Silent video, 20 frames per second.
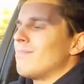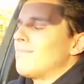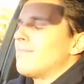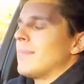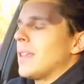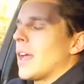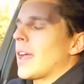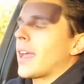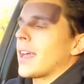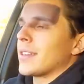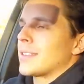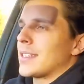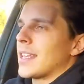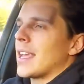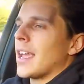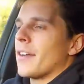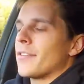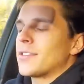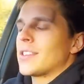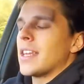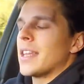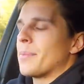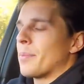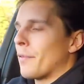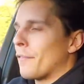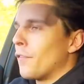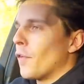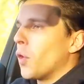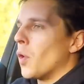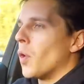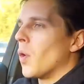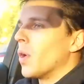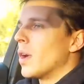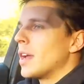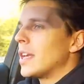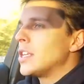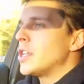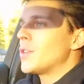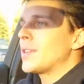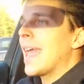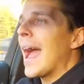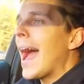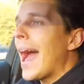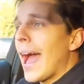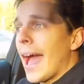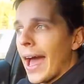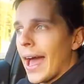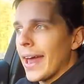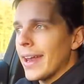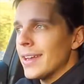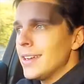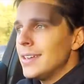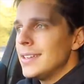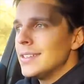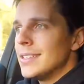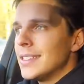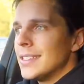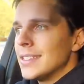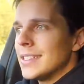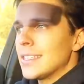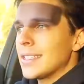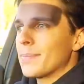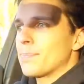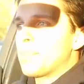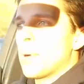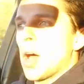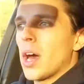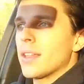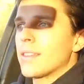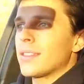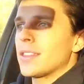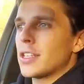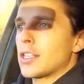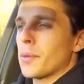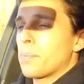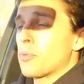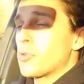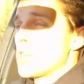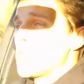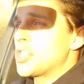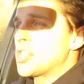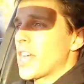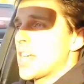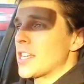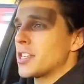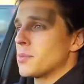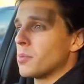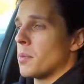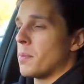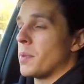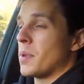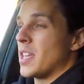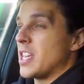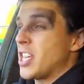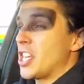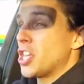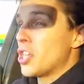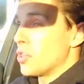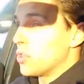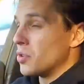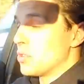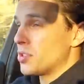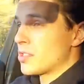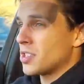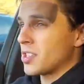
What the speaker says: like I say, I've said it before, you can, but the depreciation would be huge